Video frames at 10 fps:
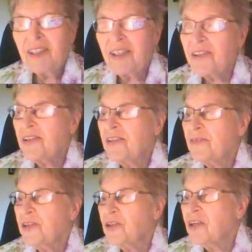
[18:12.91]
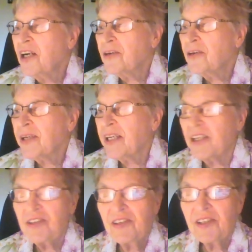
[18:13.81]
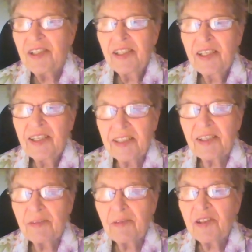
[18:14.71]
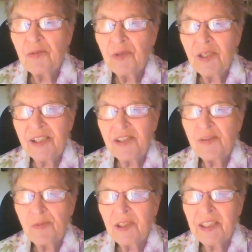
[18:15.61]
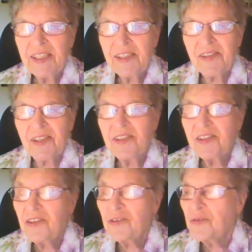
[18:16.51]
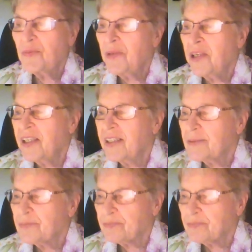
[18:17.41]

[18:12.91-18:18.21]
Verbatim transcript: Hudsonville congregation and given to us when they discontinued meeting.